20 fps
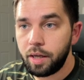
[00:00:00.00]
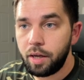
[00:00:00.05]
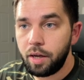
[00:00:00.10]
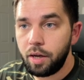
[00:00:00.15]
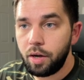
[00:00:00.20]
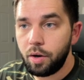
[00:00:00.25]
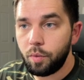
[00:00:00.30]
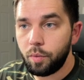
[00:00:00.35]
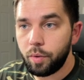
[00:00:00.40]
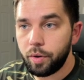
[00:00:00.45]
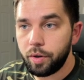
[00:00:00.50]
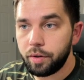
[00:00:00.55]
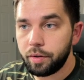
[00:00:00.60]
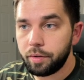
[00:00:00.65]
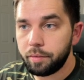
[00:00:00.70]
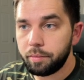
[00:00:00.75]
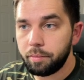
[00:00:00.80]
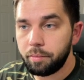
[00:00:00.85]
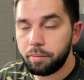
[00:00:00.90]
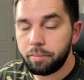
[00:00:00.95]

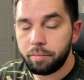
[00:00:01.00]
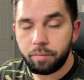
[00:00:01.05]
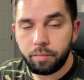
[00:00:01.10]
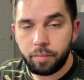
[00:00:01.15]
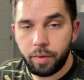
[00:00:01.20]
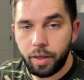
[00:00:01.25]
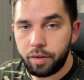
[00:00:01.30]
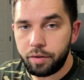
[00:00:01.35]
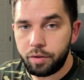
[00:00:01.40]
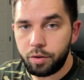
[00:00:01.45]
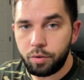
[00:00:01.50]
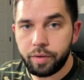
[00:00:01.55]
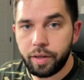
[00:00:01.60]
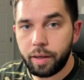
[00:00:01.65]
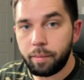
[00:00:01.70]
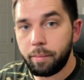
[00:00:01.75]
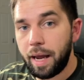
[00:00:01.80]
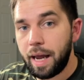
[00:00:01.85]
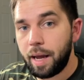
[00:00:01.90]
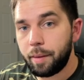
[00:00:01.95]
We're
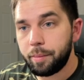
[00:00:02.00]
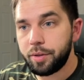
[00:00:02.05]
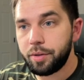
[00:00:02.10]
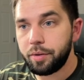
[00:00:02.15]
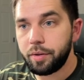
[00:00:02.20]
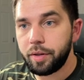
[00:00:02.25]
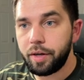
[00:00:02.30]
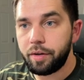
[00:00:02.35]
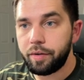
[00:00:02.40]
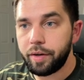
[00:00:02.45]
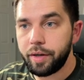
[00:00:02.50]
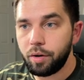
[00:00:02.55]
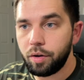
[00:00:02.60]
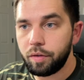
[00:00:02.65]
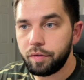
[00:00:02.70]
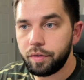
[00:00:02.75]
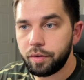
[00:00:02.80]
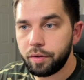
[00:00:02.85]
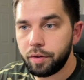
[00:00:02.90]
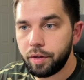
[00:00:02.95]
using map to iterate
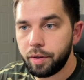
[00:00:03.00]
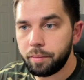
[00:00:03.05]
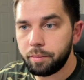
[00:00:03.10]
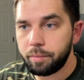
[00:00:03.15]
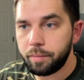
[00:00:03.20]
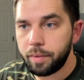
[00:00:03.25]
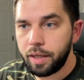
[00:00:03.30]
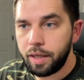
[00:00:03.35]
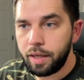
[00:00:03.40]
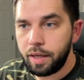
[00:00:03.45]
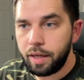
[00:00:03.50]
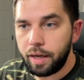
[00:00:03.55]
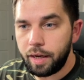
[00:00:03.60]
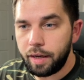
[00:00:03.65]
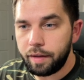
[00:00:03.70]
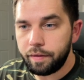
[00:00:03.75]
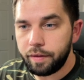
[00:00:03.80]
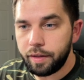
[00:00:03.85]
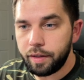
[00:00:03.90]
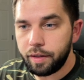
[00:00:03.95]
over them,
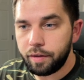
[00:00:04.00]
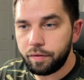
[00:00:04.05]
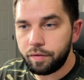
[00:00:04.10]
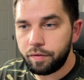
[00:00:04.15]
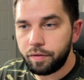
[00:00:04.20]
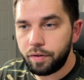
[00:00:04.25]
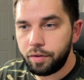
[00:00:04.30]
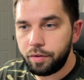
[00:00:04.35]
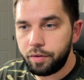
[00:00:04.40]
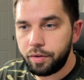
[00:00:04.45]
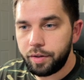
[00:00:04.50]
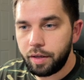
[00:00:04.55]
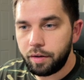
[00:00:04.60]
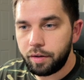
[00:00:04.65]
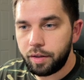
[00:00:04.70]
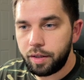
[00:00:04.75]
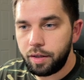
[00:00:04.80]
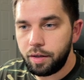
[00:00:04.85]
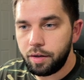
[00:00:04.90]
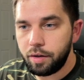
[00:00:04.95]
and then further down
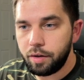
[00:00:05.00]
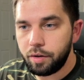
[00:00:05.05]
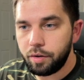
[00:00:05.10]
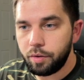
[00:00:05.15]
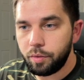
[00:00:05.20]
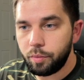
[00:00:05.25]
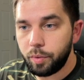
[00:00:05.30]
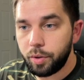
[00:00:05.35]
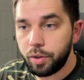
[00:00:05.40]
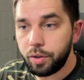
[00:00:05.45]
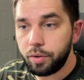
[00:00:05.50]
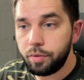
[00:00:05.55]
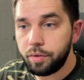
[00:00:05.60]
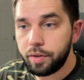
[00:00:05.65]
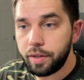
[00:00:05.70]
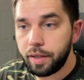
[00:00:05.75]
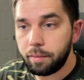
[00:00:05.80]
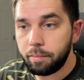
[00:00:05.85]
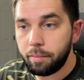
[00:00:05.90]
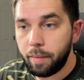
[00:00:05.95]
here we're
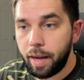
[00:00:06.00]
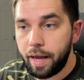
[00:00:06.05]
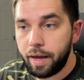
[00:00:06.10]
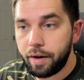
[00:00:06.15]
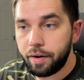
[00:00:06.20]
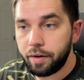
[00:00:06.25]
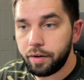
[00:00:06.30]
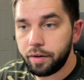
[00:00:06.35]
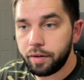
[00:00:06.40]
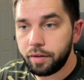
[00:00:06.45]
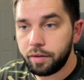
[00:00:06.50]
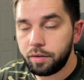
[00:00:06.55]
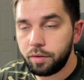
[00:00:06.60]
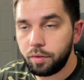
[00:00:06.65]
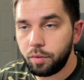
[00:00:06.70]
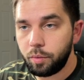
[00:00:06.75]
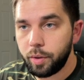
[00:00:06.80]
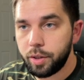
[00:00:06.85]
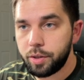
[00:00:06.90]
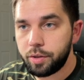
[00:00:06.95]
using matter,
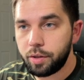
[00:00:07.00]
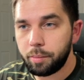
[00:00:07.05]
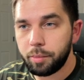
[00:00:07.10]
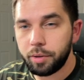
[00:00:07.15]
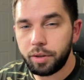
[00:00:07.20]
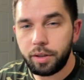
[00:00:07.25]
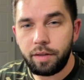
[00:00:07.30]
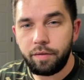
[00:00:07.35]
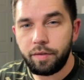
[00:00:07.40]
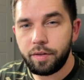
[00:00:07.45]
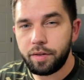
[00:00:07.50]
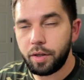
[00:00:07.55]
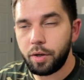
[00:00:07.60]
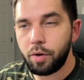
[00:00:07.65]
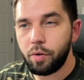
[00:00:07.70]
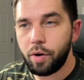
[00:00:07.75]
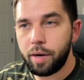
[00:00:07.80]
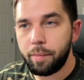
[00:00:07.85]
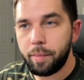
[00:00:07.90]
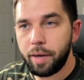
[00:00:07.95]
which I believe is the
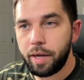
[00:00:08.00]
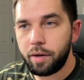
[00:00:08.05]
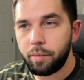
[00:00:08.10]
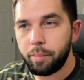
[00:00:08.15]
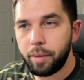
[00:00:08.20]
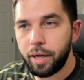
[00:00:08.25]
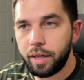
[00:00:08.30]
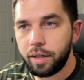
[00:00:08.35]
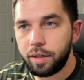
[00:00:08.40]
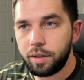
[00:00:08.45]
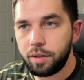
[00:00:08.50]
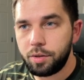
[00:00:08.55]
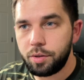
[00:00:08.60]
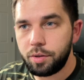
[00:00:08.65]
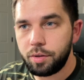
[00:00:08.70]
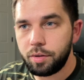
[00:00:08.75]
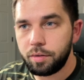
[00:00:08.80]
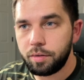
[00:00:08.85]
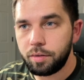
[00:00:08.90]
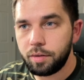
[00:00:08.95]
gray matter
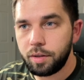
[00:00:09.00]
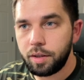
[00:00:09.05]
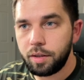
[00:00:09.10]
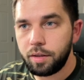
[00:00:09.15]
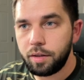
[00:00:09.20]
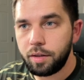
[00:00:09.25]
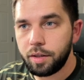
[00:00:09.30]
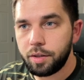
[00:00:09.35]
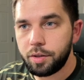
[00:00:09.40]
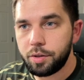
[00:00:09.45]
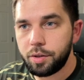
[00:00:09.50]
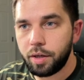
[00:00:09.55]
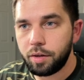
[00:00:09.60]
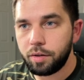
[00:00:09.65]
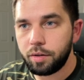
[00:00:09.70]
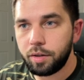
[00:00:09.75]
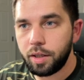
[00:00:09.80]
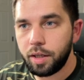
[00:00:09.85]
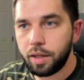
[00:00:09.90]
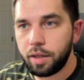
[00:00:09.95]
package. Let's check
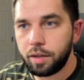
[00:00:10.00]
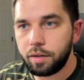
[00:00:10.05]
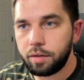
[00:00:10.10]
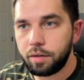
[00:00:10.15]
on that.